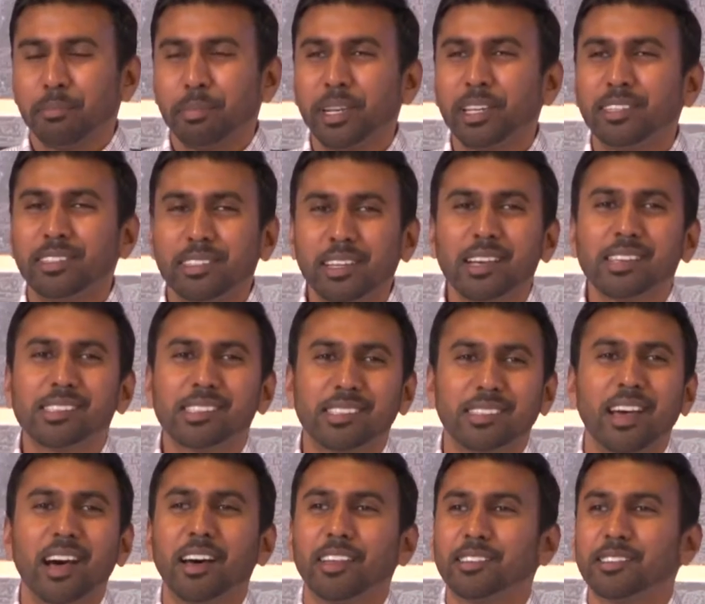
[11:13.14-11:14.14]
But he does
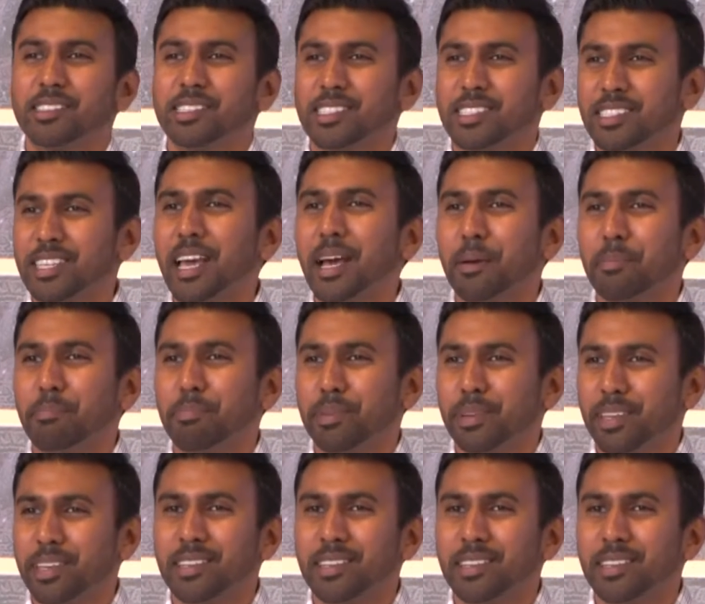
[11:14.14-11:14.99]
not step